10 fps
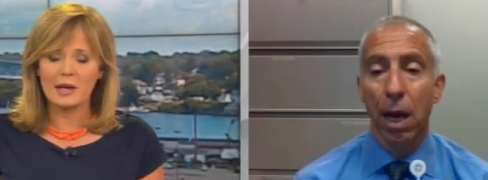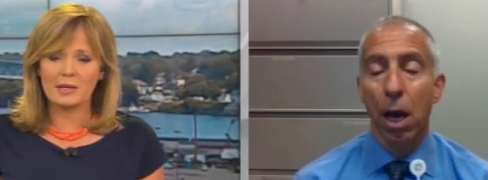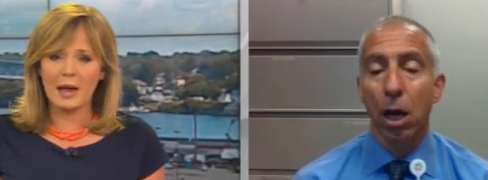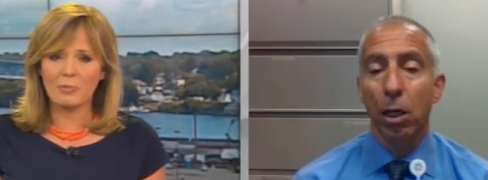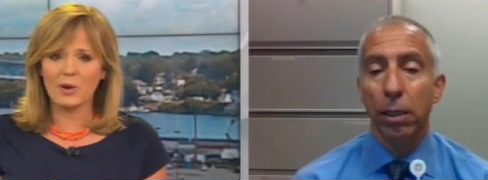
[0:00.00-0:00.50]

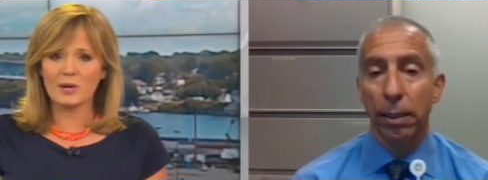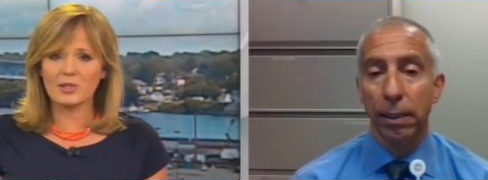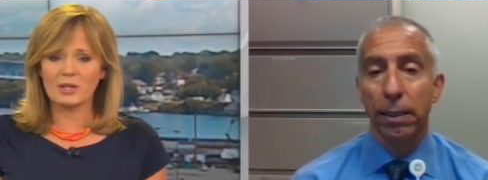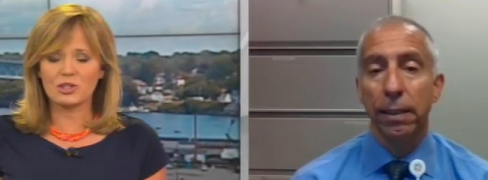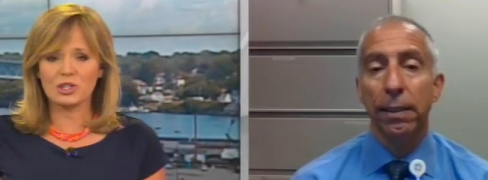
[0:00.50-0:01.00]
Speaker 1: That
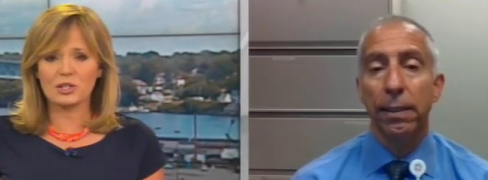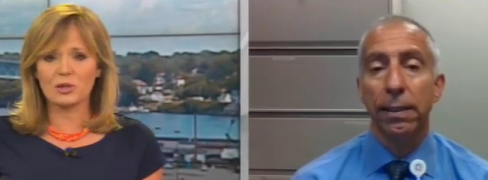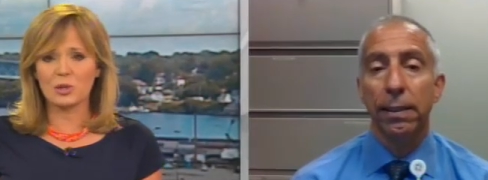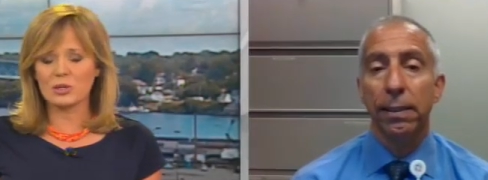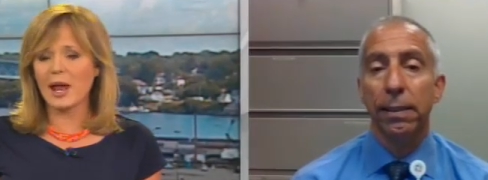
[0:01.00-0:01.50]
process, just
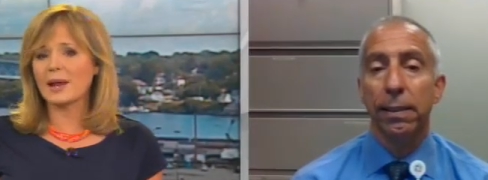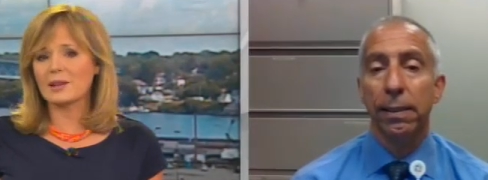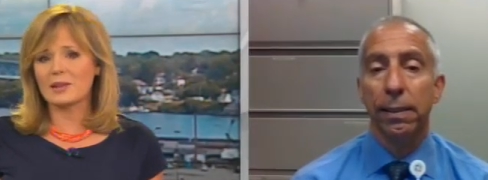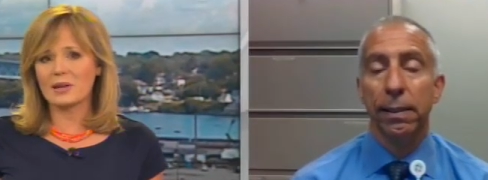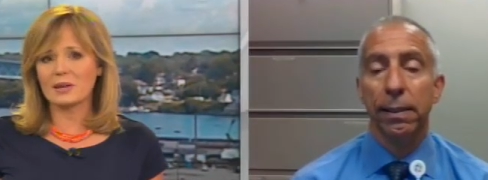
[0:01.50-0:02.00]
those
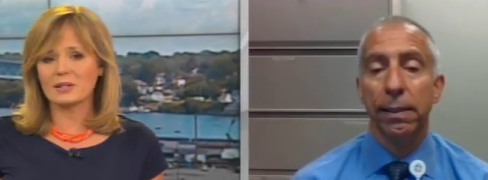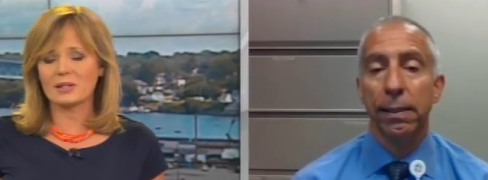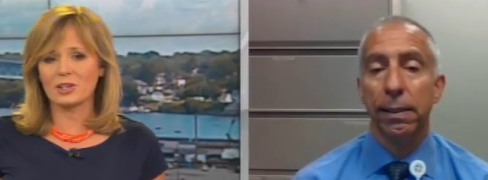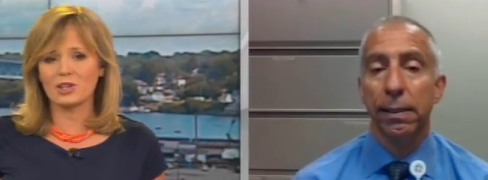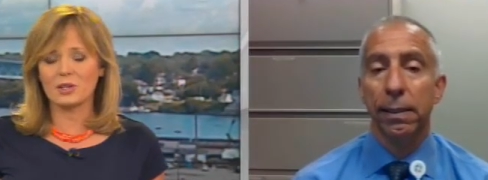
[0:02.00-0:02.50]
added things,
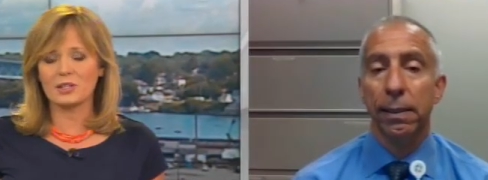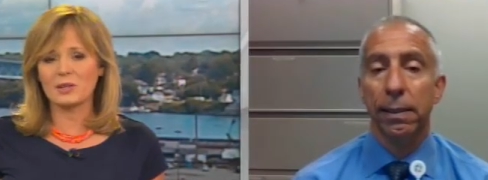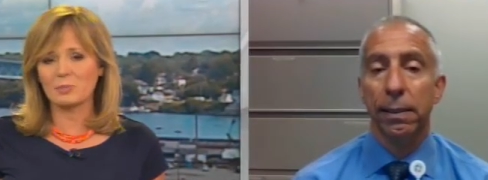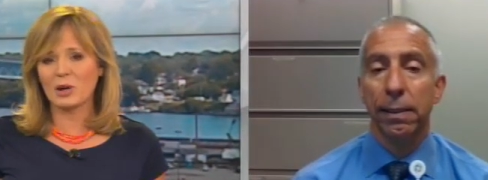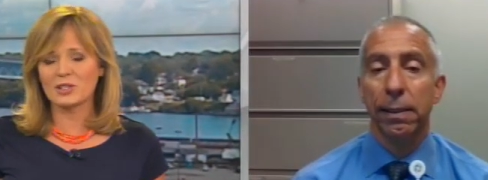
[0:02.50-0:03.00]
is it, has
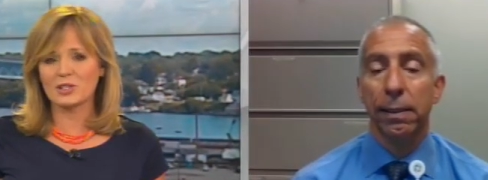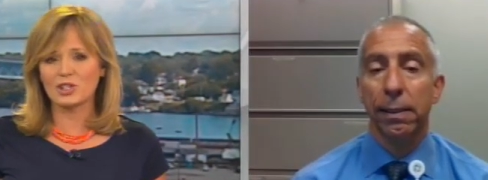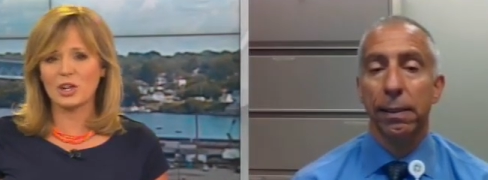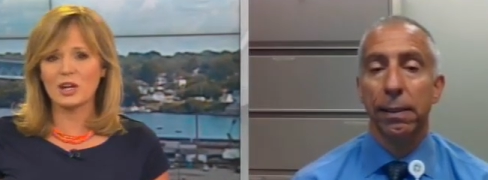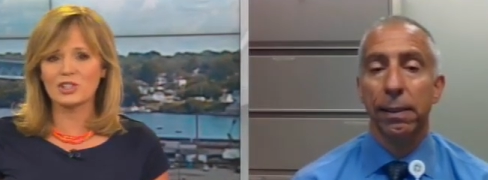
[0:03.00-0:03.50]
the
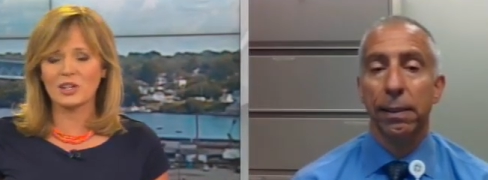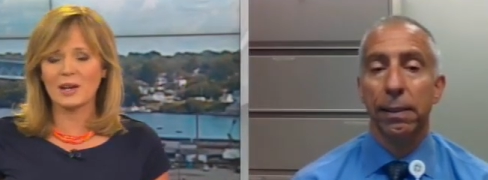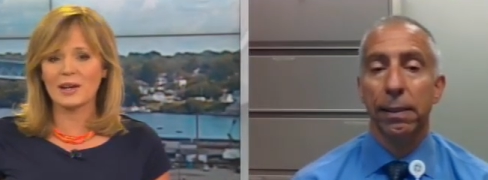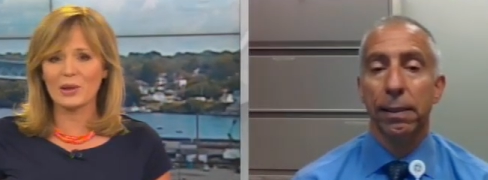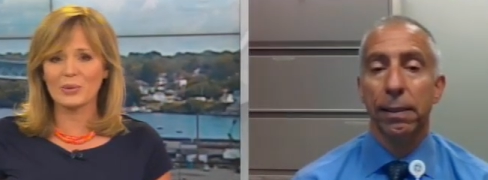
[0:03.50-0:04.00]
process changed
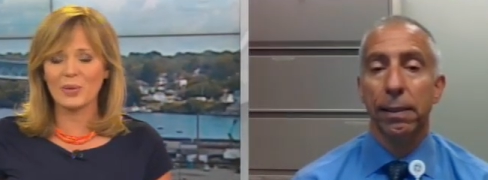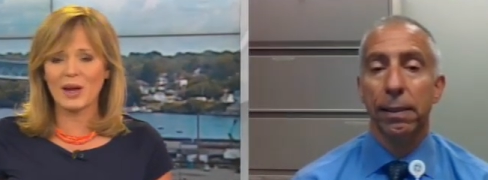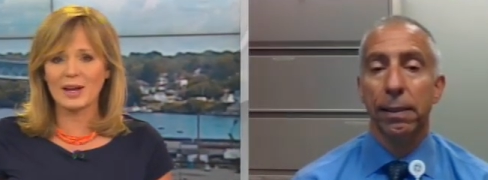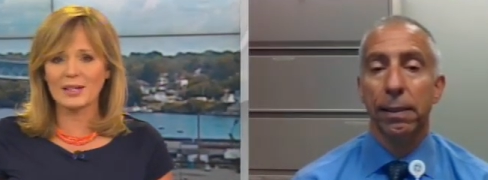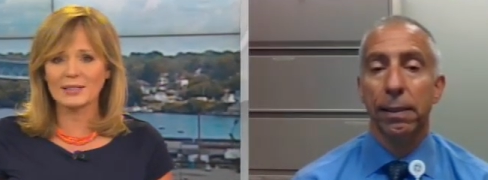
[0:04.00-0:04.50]
in any other way?